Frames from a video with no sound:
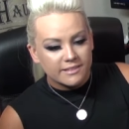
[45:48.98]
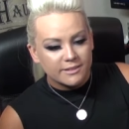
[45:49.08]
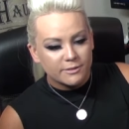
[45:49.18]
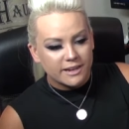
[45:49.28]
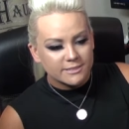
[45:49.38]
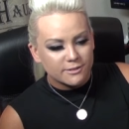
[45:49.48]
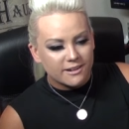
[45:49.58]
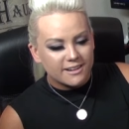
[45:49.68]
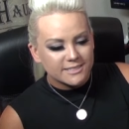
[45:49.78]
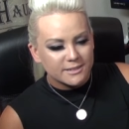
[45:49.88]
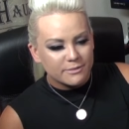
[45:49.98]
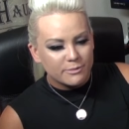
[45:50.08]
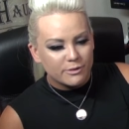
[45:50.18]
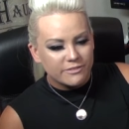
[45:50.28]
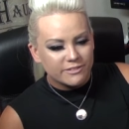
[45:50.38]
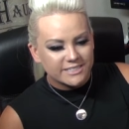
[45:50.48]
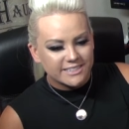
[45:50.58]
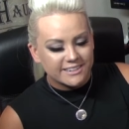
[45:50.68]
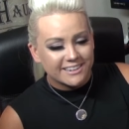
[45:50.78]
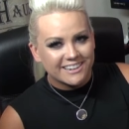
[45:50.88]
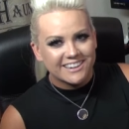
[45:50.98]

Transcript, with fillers: You guys are awesome, whoever's here.